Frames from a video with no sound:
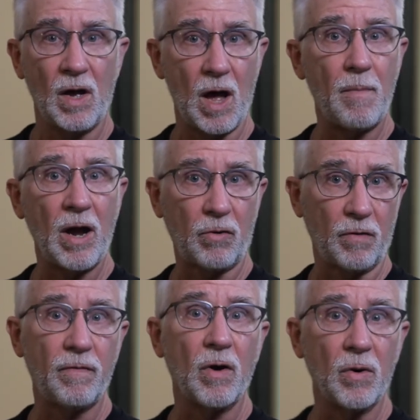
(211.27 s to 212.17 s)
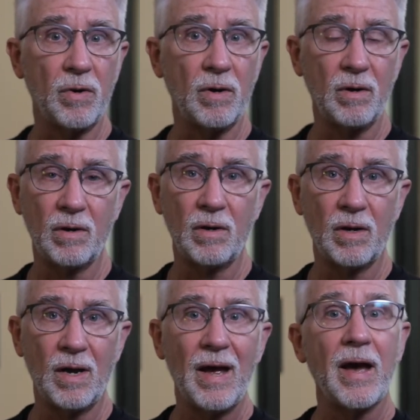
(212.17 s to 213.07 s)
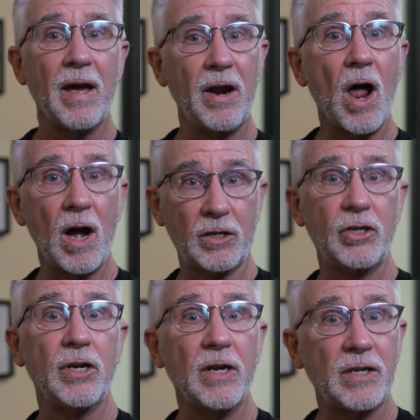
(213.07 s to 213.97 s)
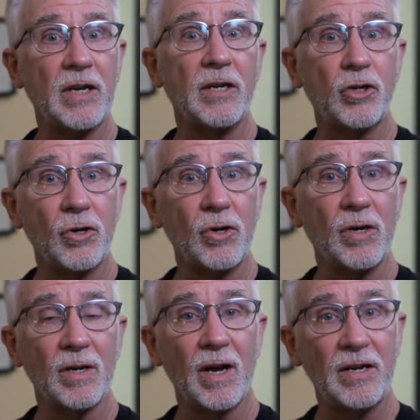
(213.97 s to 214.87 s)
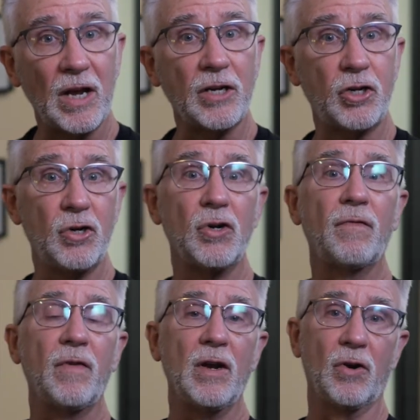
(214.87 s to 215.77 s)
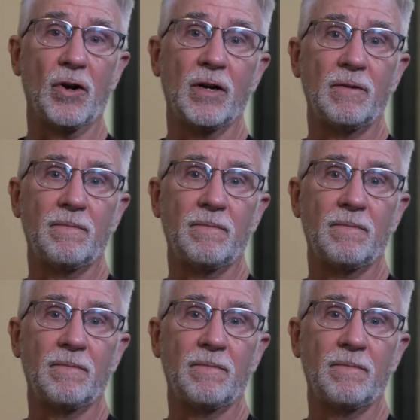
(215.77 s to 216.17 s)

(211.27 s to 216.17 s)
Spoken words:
a microphone, and an oxygen sensor attached to your finger.